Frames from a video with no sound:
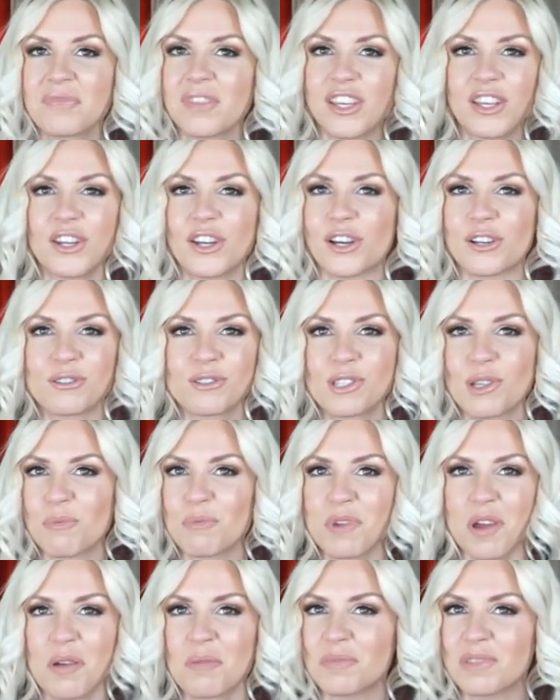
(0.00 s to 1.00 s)
you know,
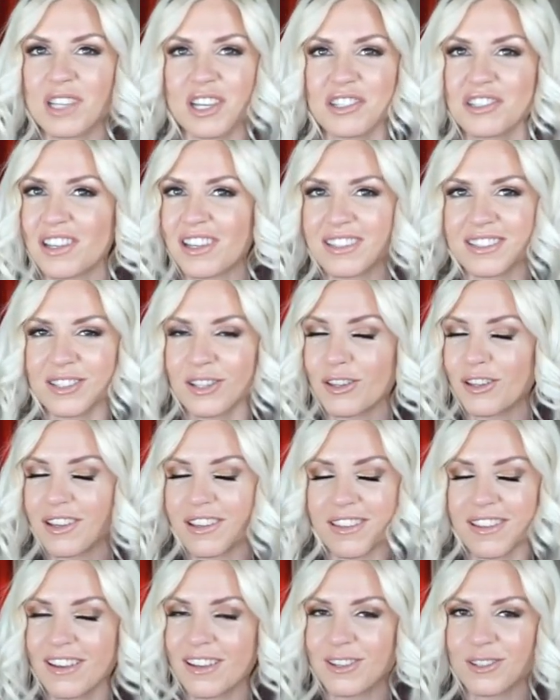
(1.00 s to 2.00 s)
sometimes I say
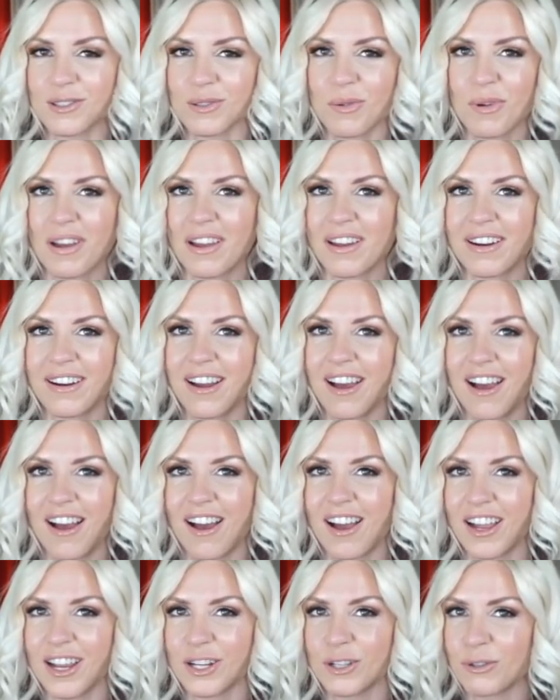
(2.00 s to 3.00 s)
silly things when
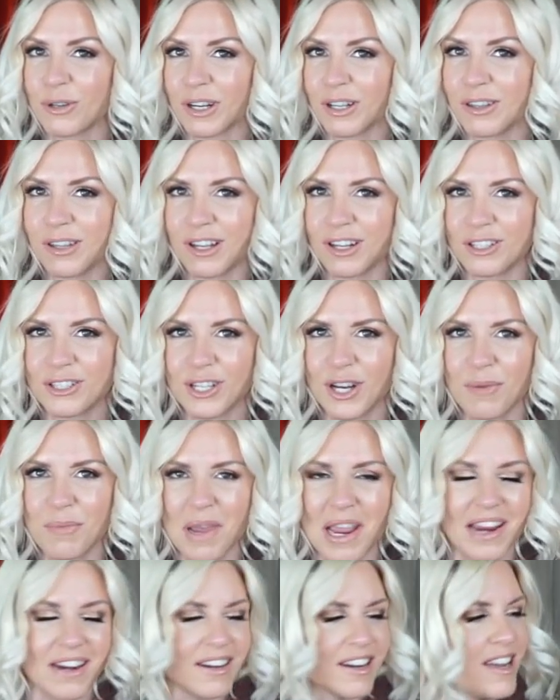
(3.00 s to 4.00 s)
I drink a lot of
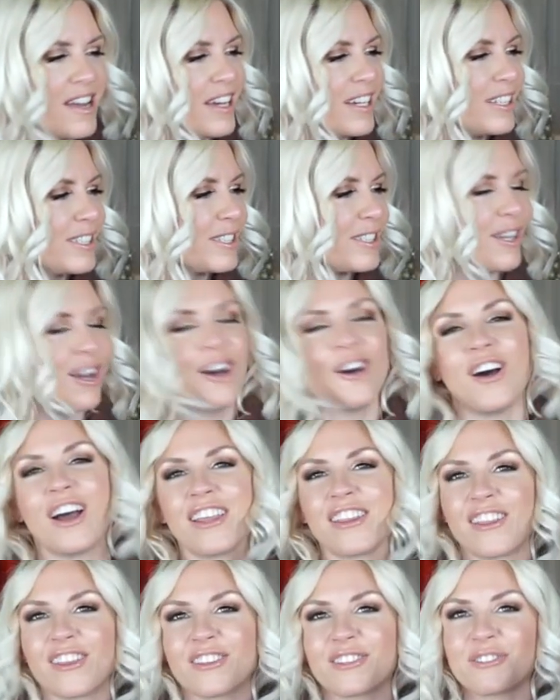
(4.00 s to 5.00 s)
champagne. So I
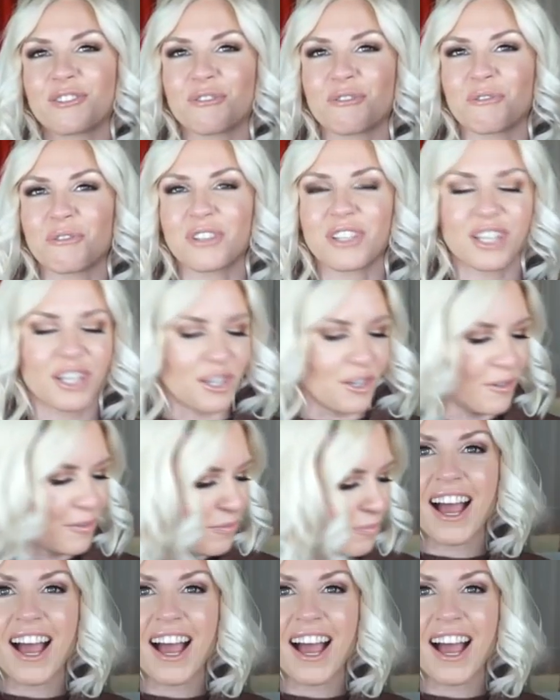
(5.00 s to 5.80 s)
thought this was really cute.